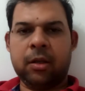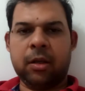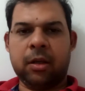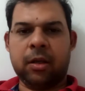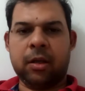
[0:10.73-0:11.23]

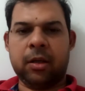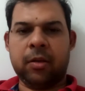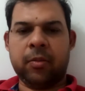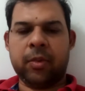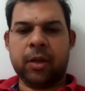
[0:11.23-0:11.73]
Uh,
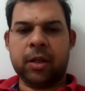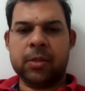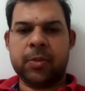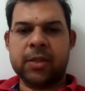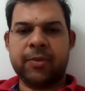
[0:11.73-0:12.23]

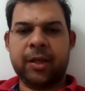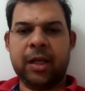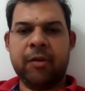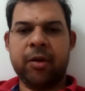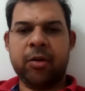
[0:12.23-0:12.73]
specifically,
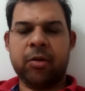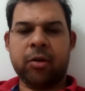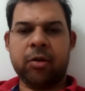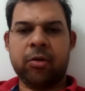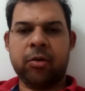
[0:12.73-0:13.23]
I want to
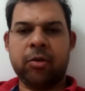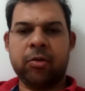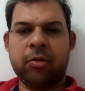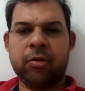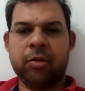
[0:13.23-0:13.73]
talk to
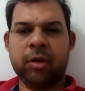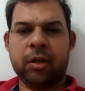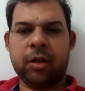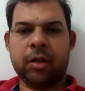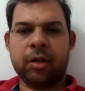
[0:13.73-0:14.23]
you
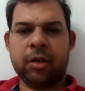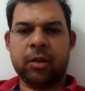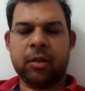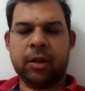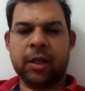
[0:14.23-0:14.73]

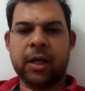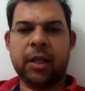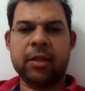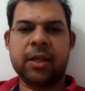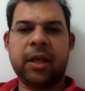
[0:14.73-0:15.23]
uh,
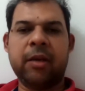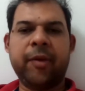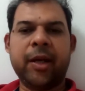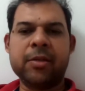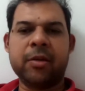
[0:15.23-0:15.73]
regarding
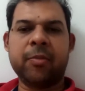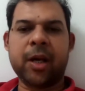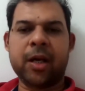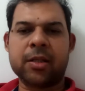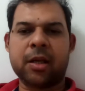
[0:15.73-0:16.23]
significance of
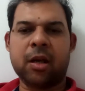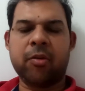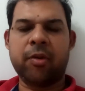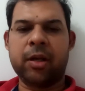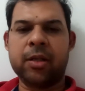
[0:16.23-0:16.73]
mask,
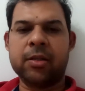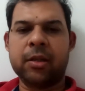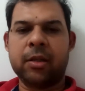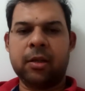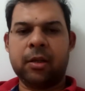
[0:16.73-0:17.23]
how it is
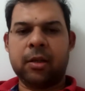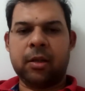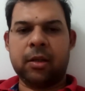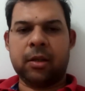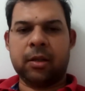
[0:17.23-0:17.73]

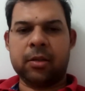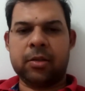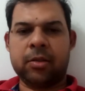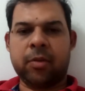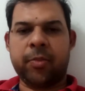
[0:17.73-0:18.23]
uh,
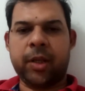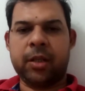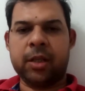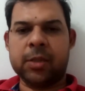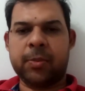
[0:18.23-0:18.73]
stopping
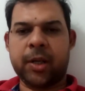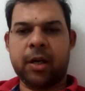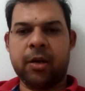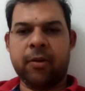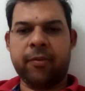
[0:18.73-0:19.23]
the
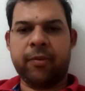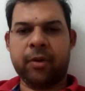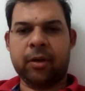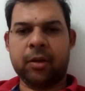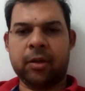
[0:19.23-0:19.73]
spread of
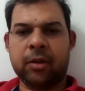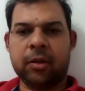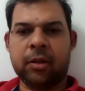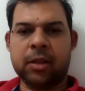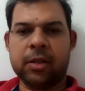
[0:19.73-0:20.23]
uh,
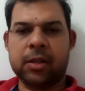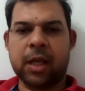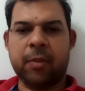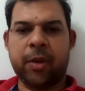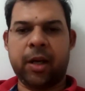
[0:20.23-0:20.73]
this
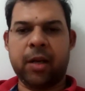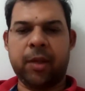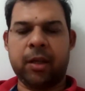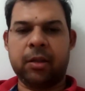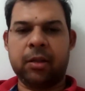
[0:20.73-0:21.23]
epidemic.